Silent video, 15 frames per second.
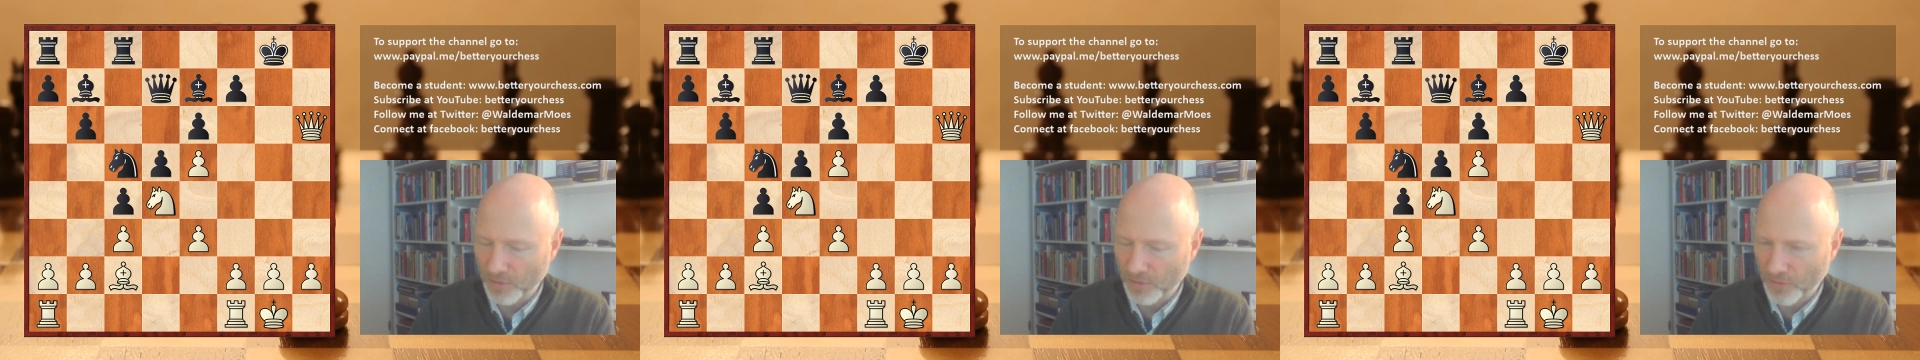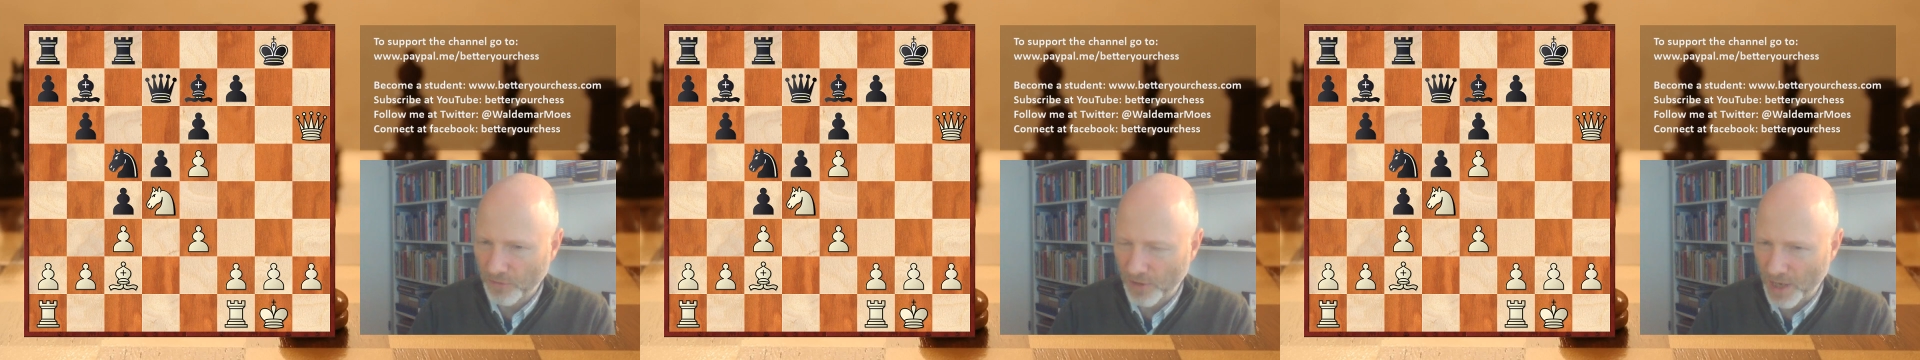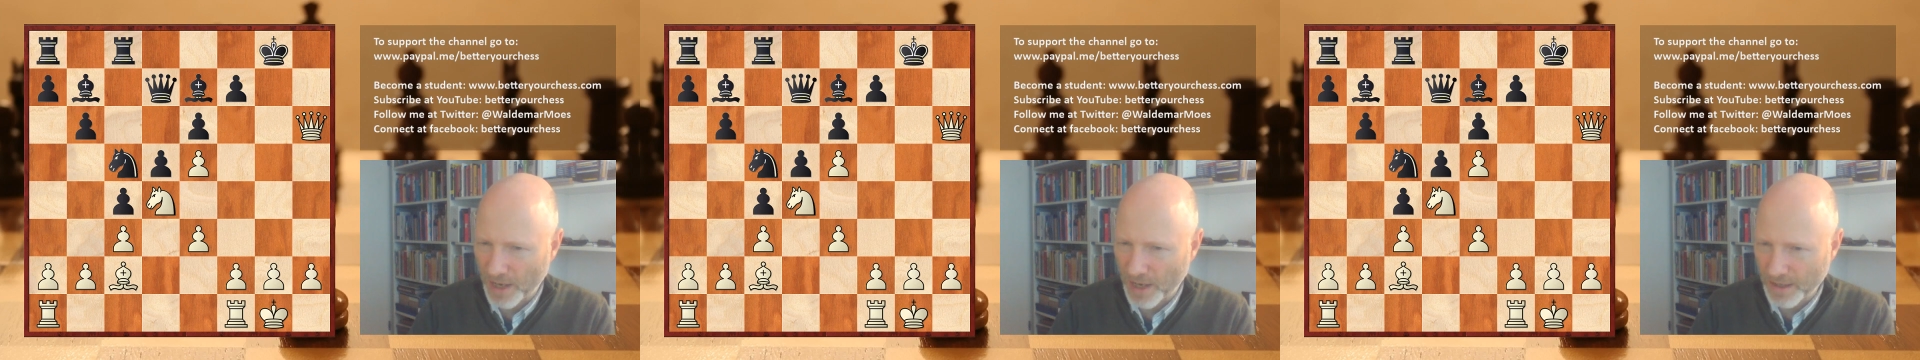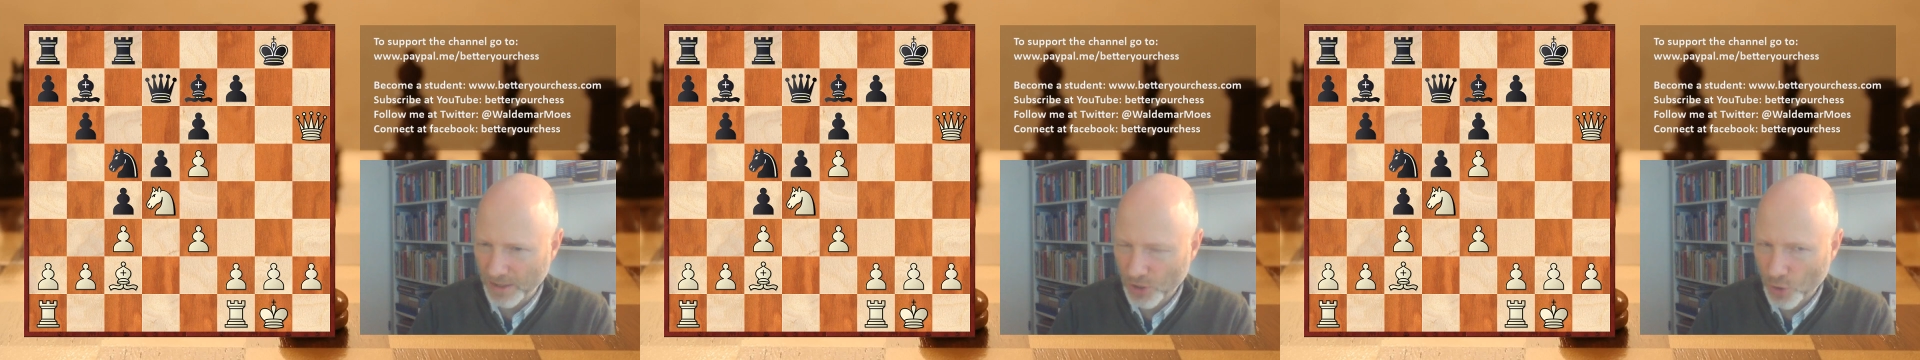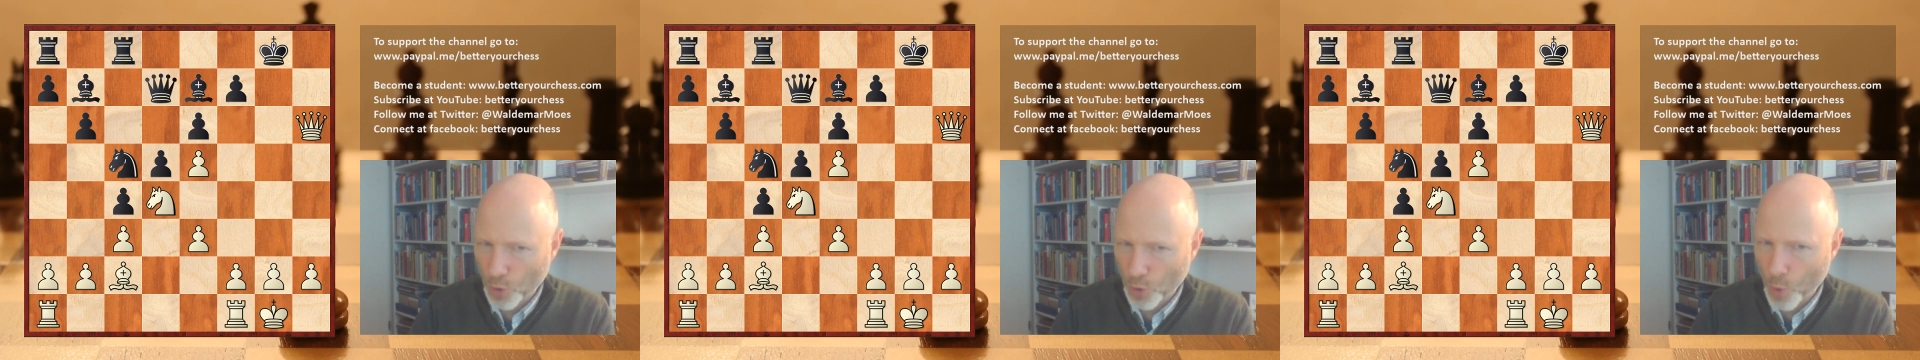flight
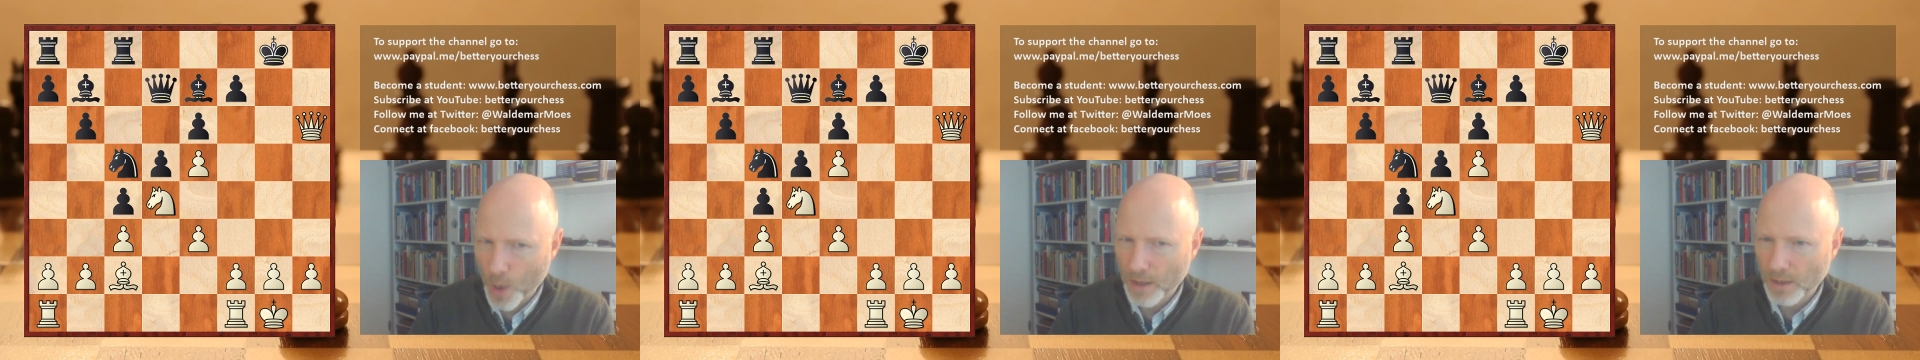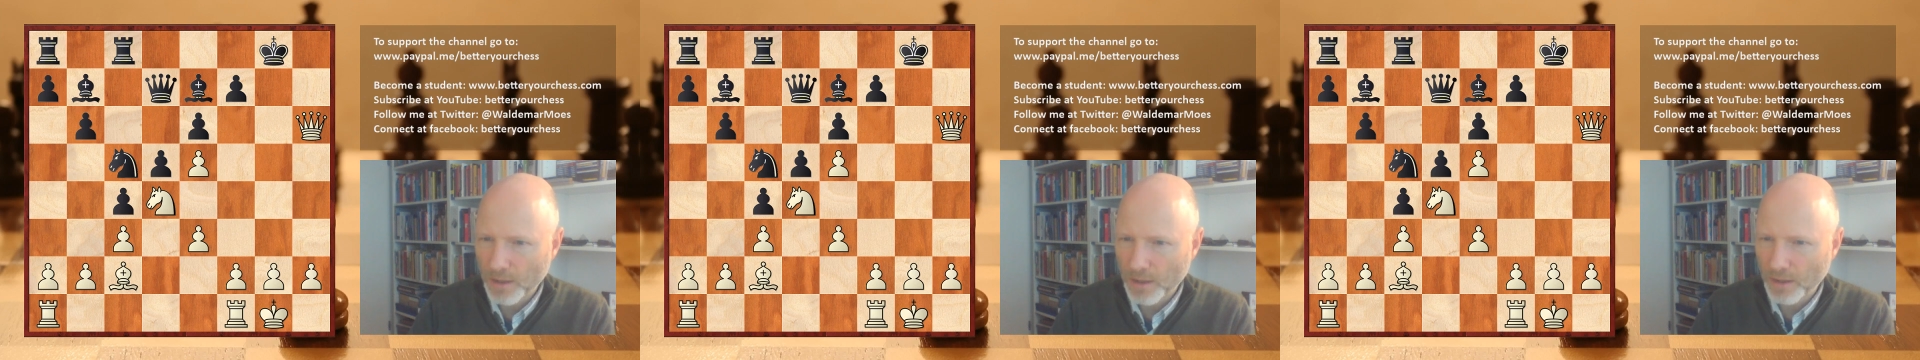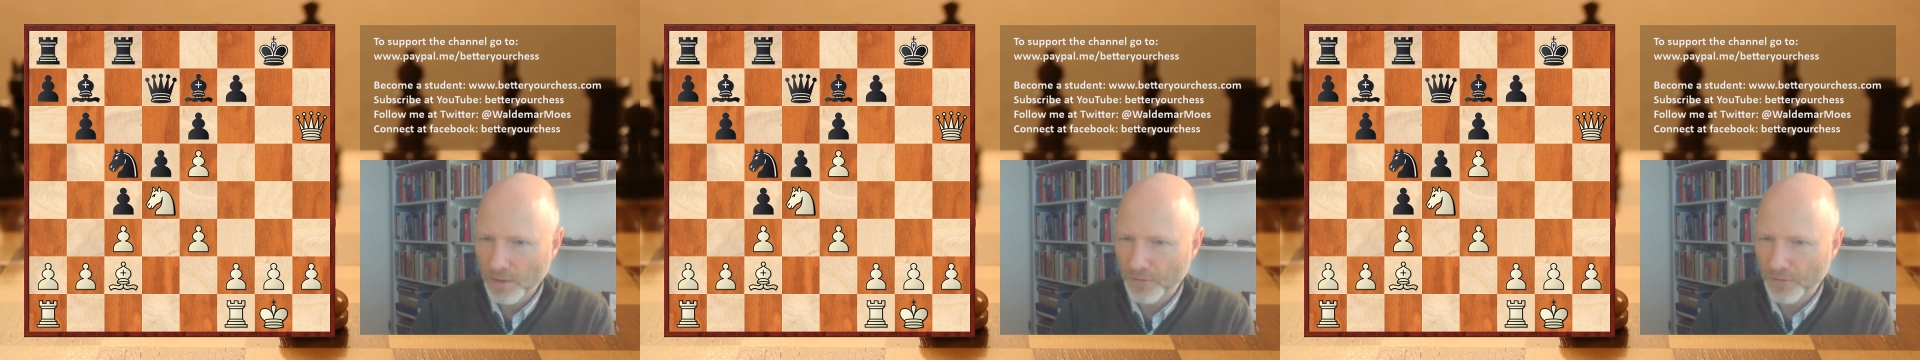square